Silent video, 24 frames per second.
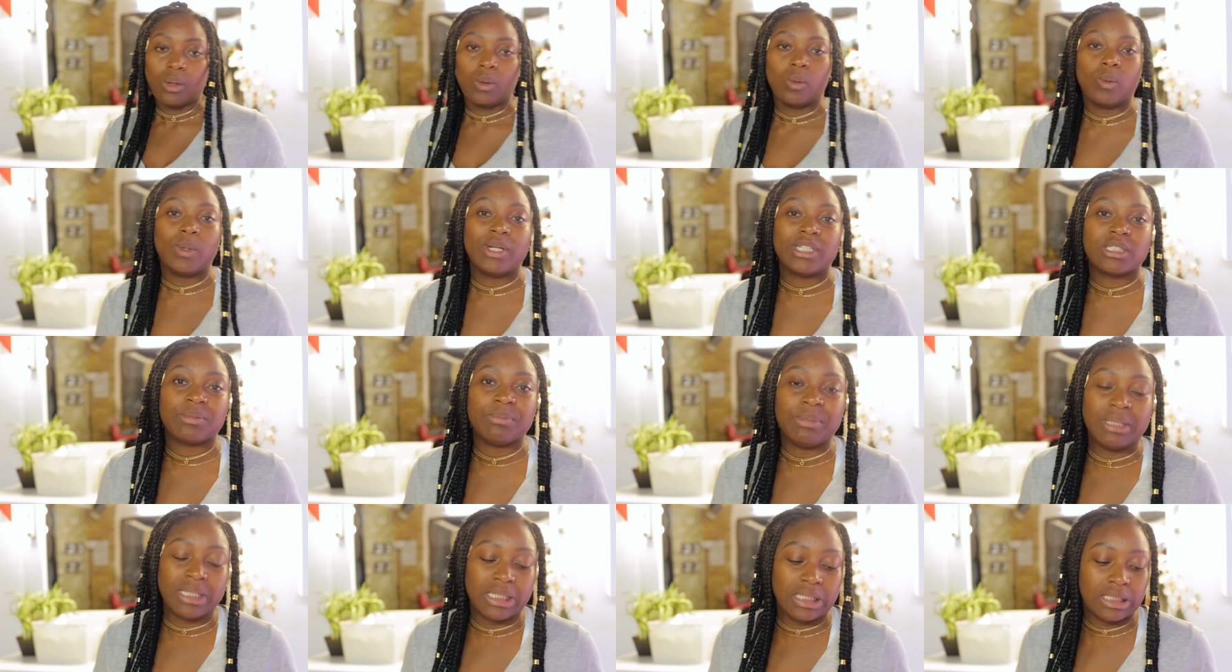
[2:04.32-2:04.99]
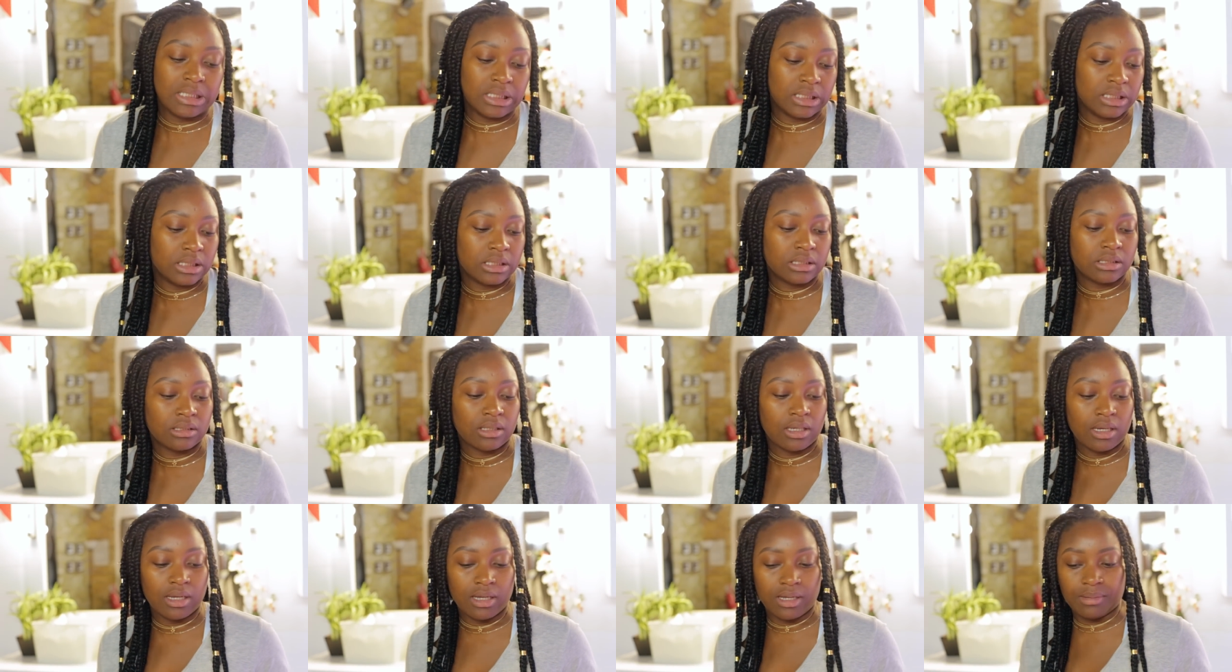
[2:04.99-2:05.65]
which
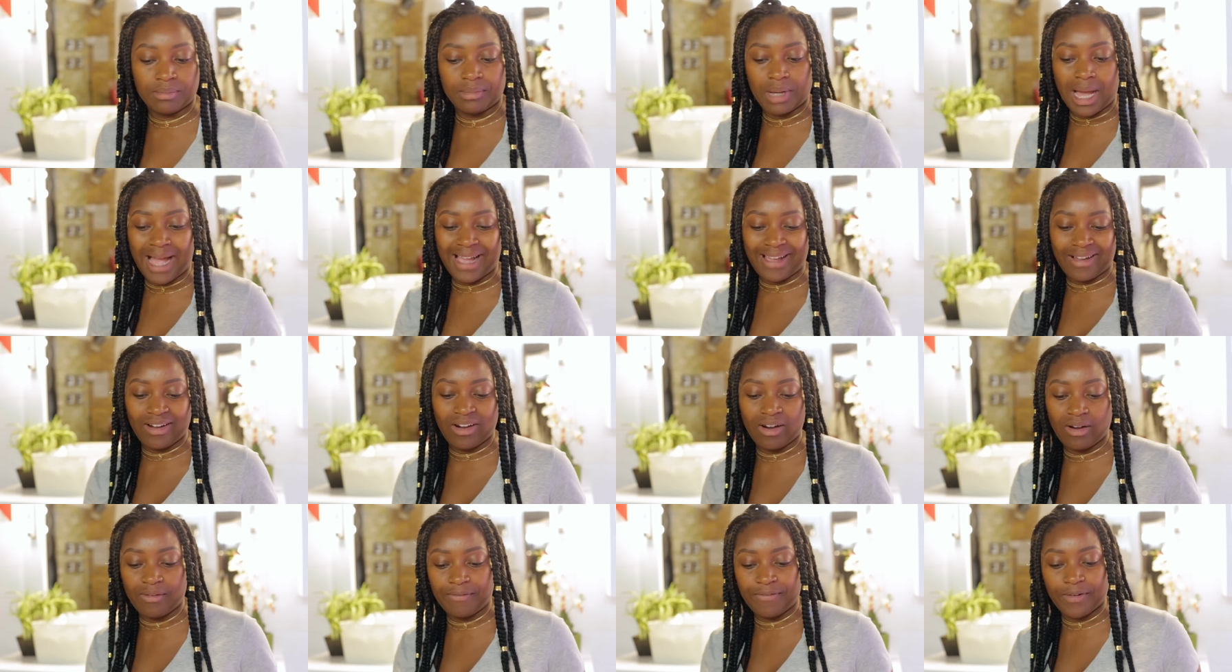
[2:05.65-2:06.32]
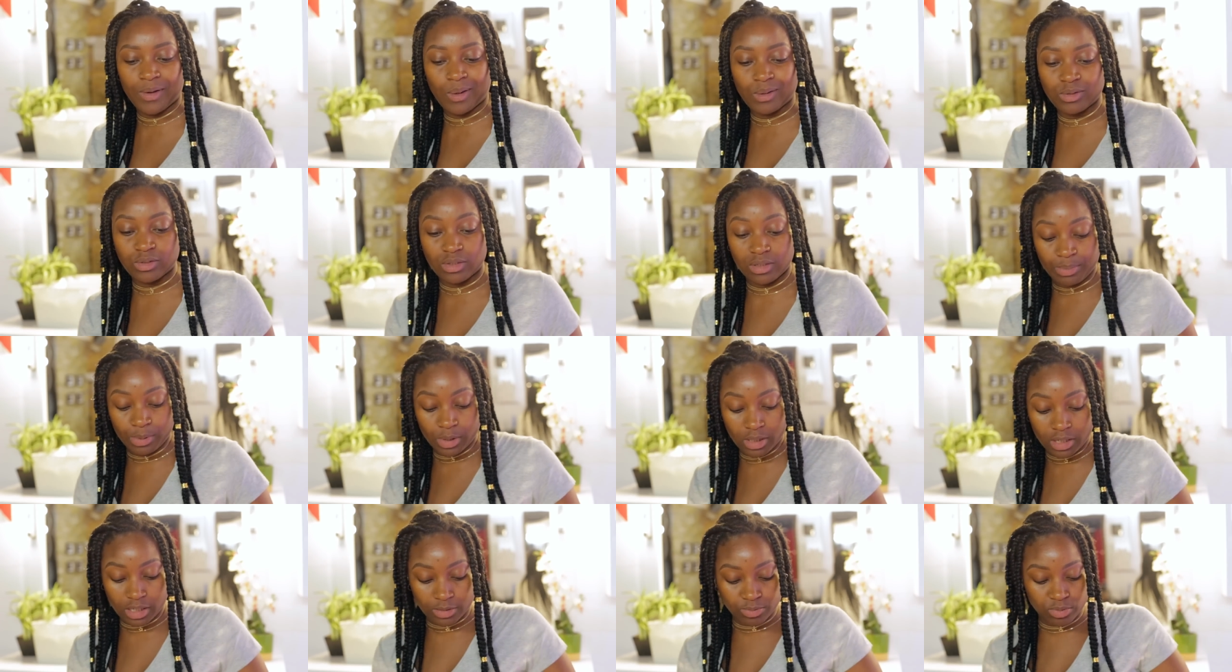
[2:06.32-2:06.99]
means um, I can't focus on the
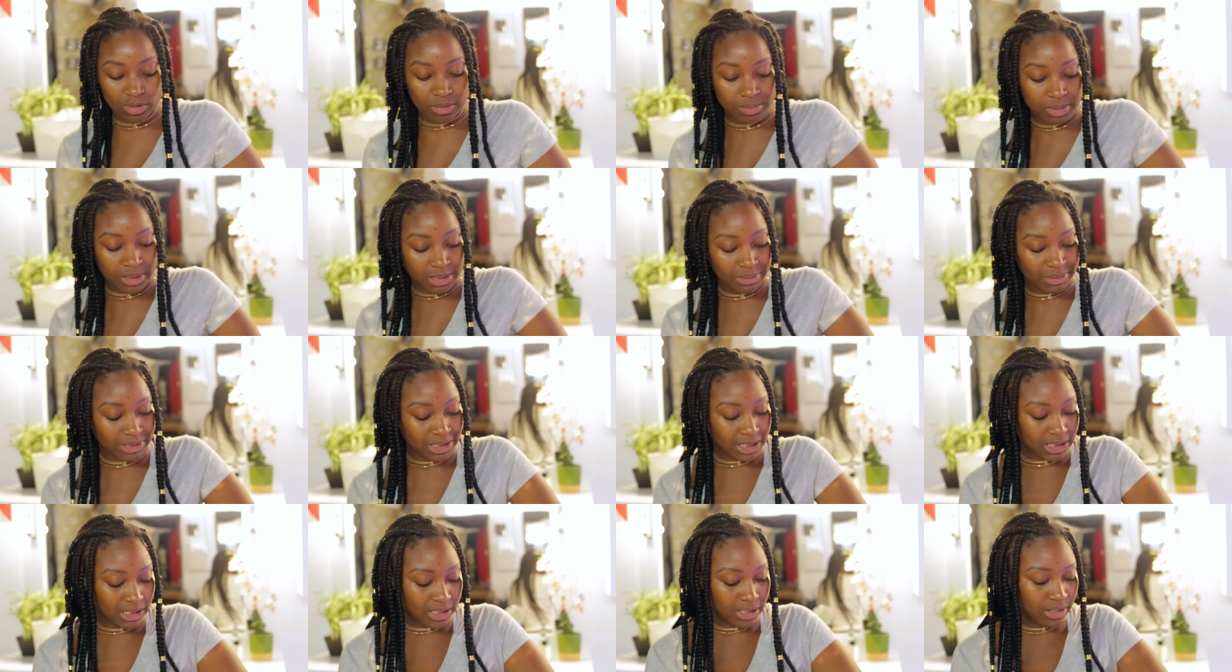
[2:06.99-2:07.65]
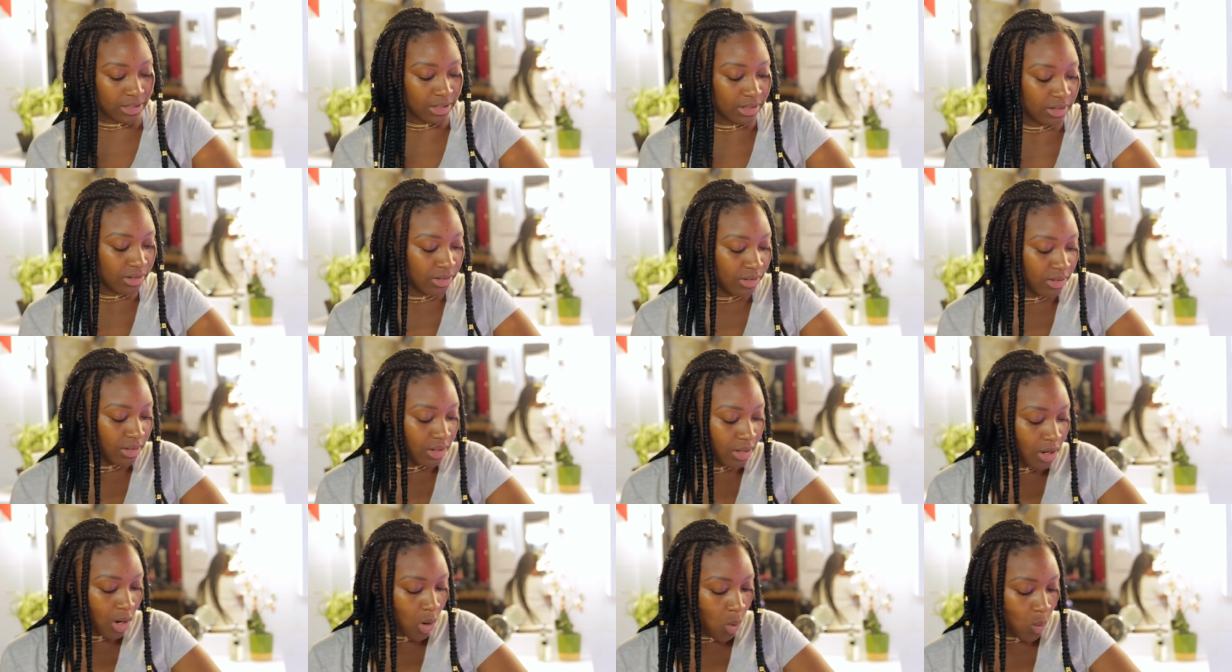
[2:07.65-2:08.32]
product properly, which I didn't know,
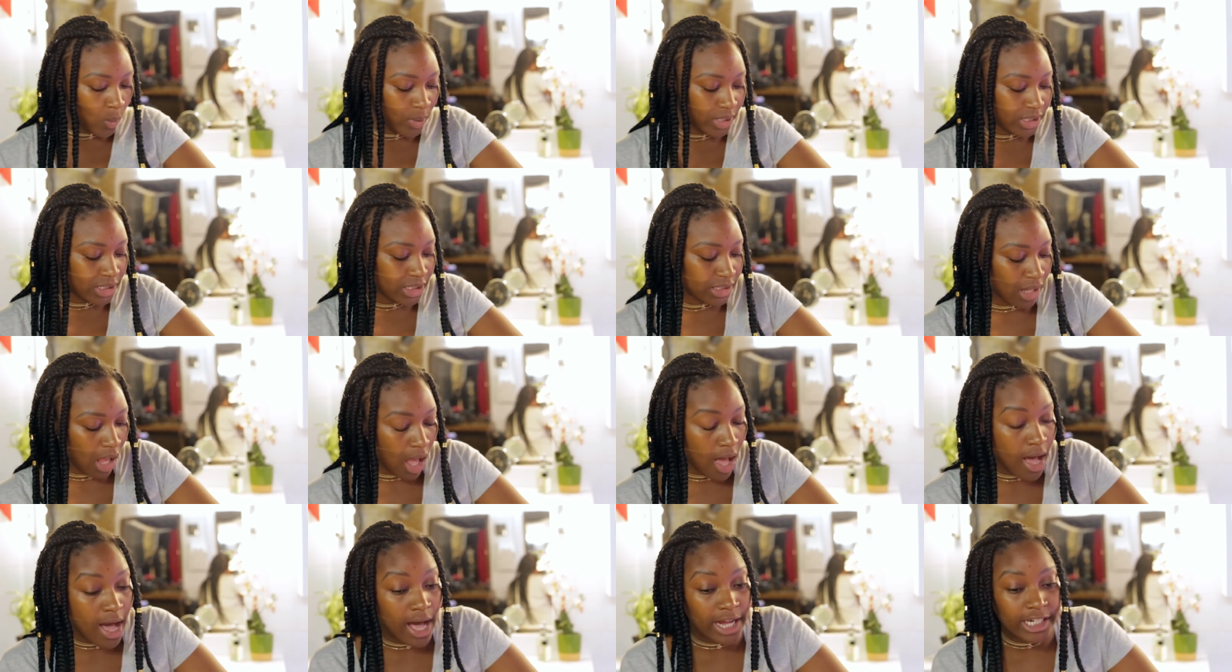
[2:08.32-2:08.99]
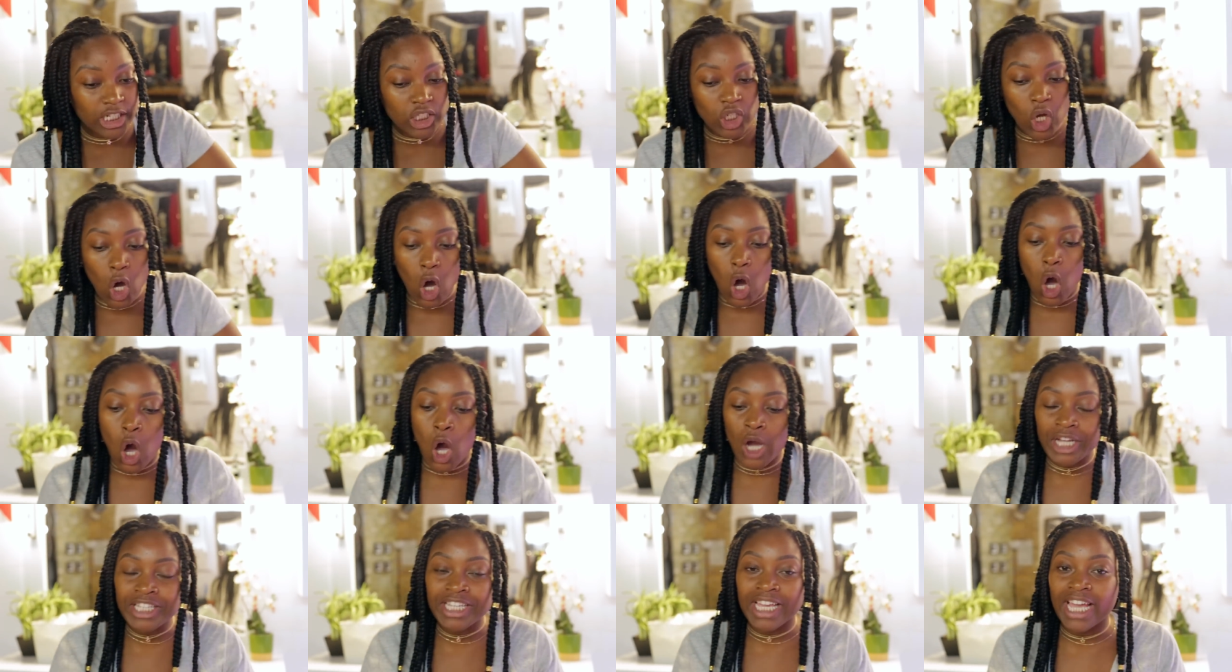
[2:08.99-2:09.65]
which is
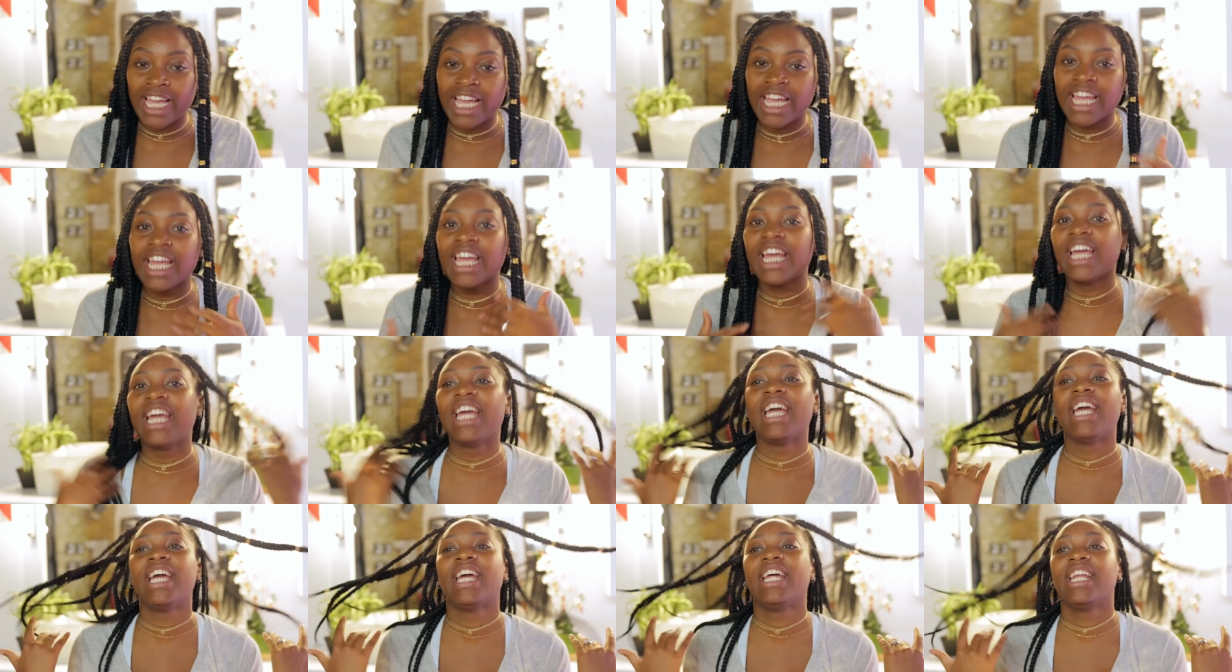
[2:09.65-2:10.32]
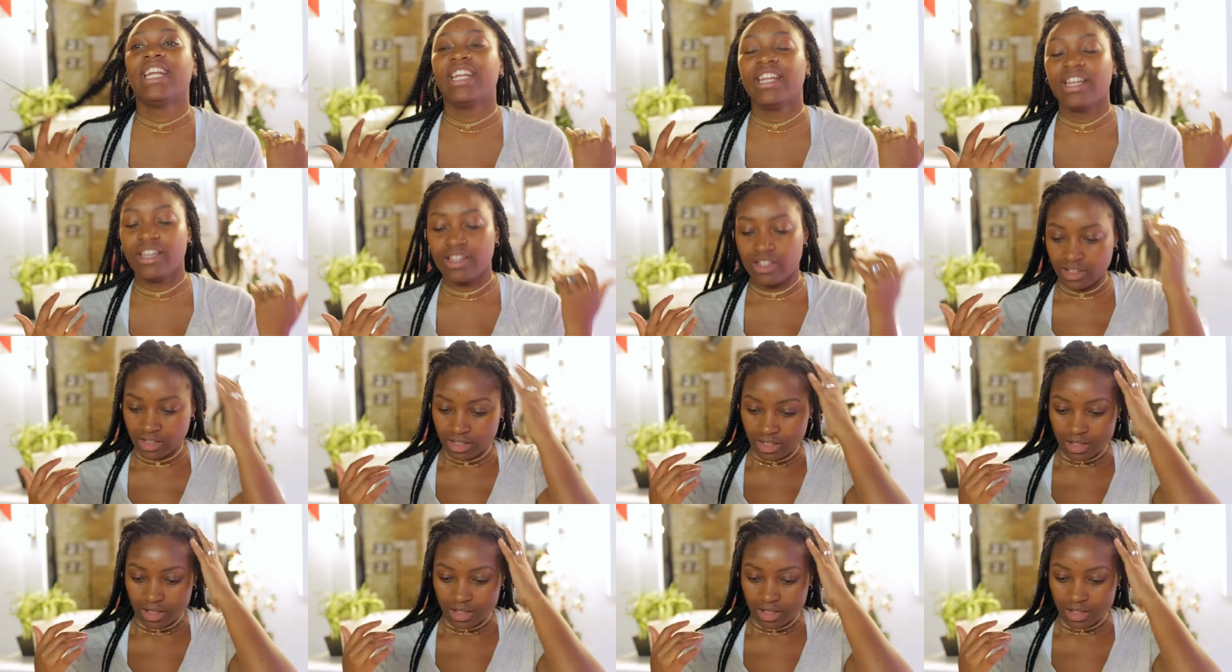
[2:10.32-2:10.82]
annoying.